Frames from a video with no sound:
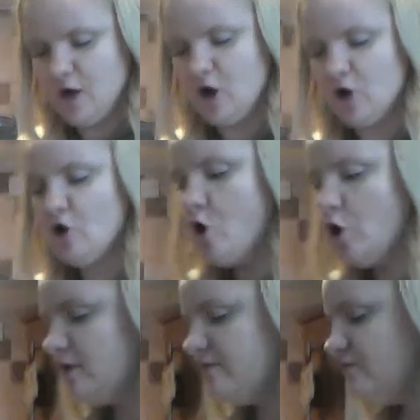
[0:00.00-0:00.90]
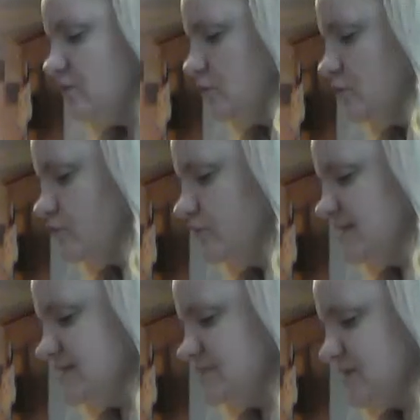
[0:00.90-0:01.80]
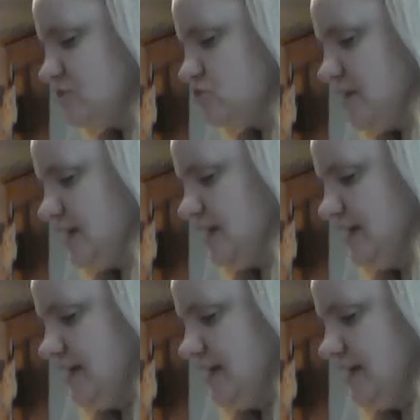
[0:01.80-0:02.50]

a colourful Christmas tree.